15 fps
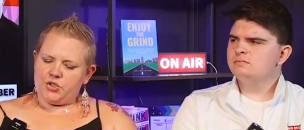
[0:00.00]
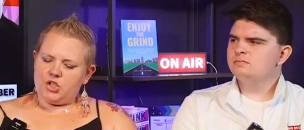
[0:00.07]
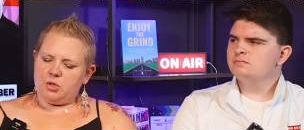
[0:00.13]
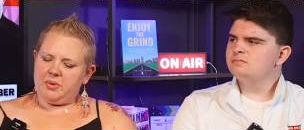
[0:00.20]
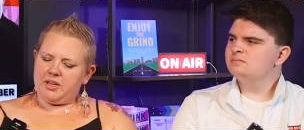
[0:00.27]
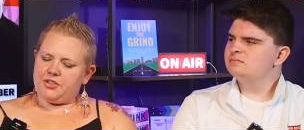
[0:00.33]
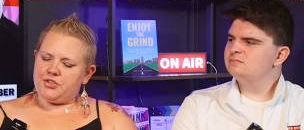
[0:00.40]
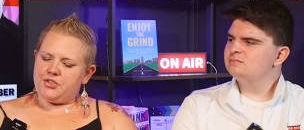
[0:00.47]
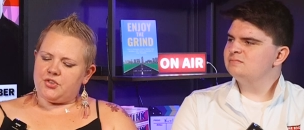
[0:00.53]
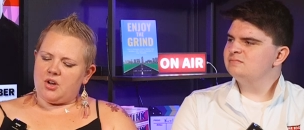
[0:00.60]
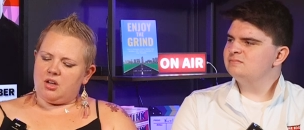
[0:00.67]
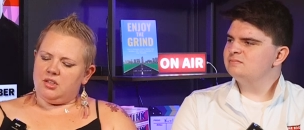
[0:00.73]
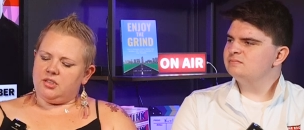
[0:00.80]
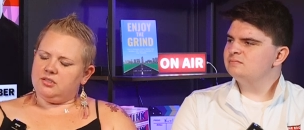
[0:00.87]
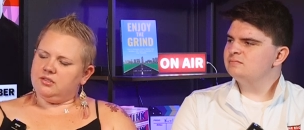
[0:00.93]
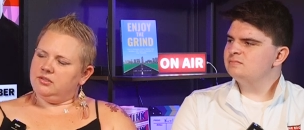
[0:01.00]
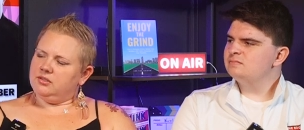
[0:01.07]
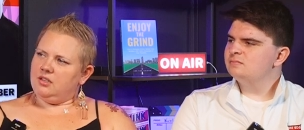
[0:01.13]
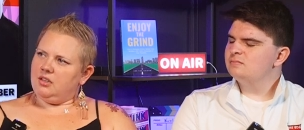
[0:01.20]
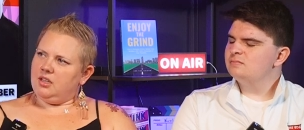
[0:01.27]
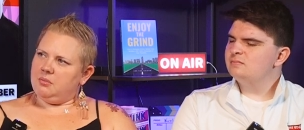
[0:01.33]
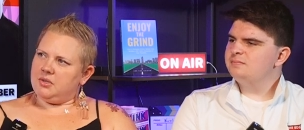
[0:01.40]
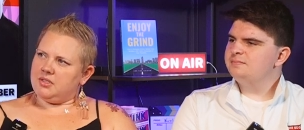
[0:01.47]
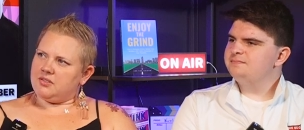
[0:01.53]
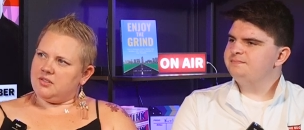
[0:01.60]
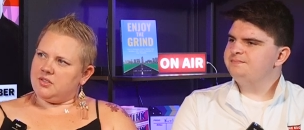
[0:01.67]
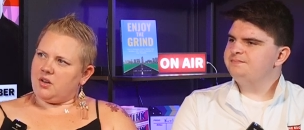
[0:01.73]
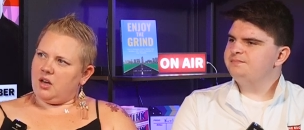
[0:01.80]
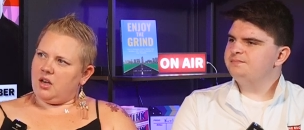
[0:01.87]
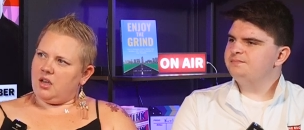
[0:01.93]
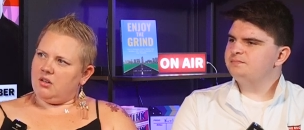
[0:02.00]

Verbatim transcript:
Speaker 1: What's your biggest struggle in business right